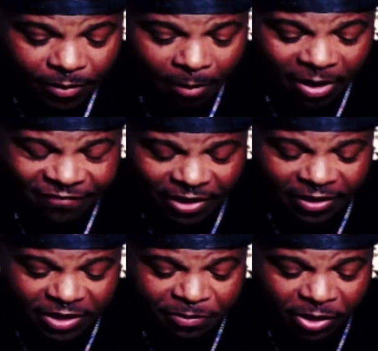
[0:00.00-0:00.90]
But I feel like
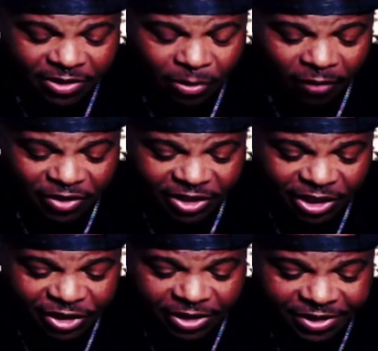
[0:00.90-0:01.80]
this person, whoever she is,
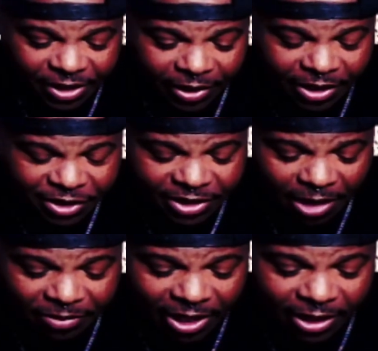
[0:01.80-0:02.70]
she's serious. She's
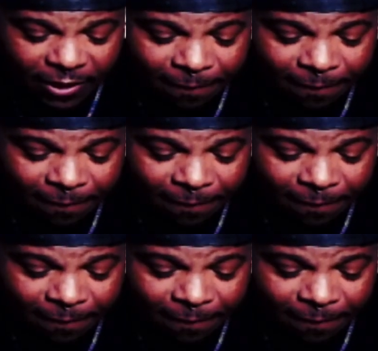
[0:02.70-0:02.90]
not playing.